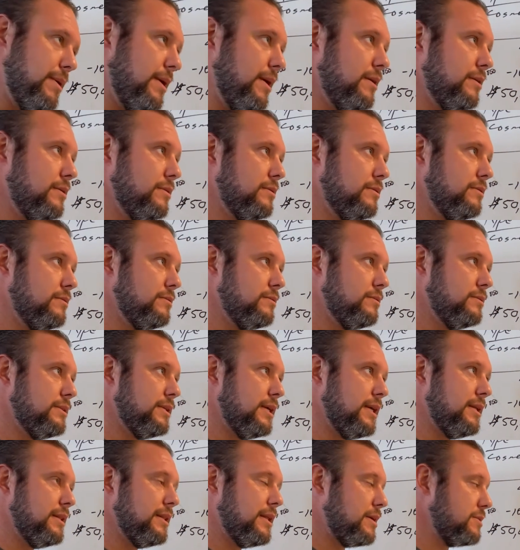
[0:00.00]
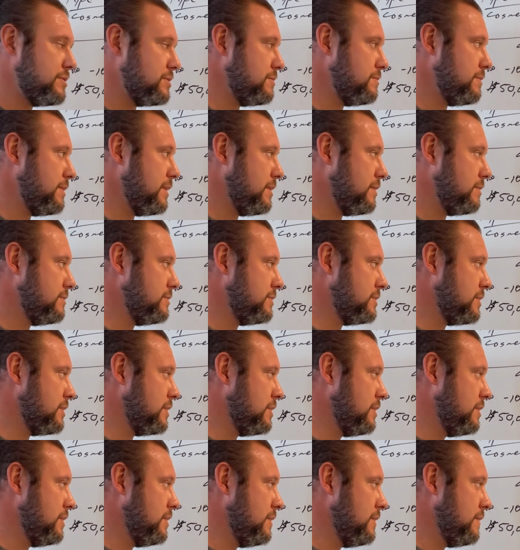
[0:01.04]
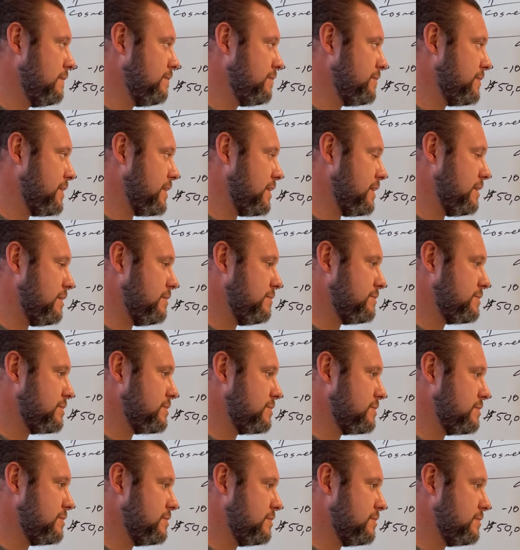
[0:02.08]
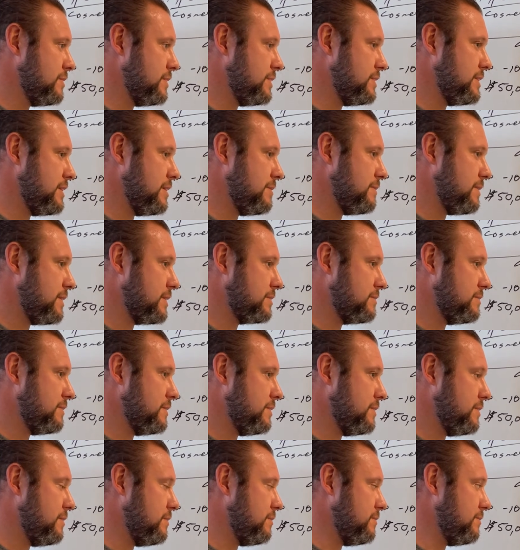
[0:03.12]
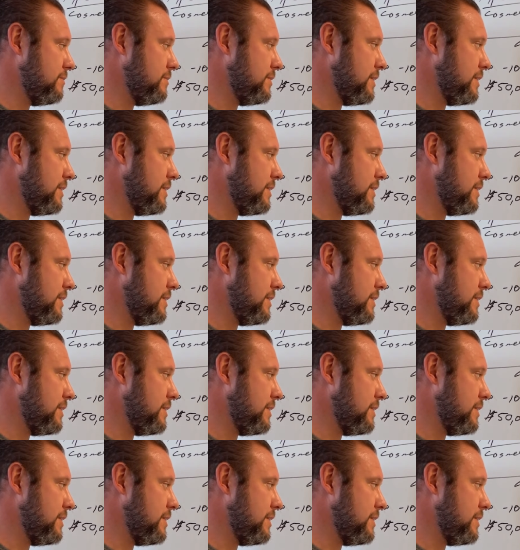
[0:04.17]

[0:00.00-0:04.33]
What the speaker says: pounds, 8,000 pounds times, what, $10 per out?